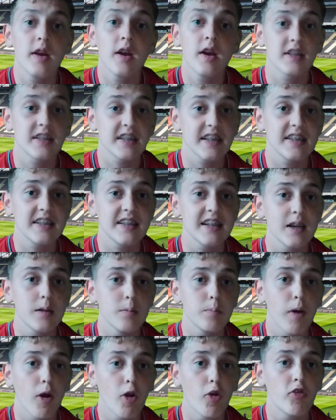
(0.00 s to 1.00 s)
assisting
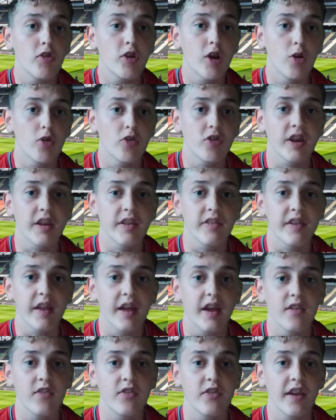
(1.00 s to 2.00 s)
both goals against
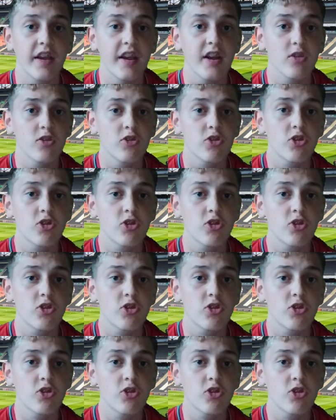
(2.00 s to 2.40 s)
AFC and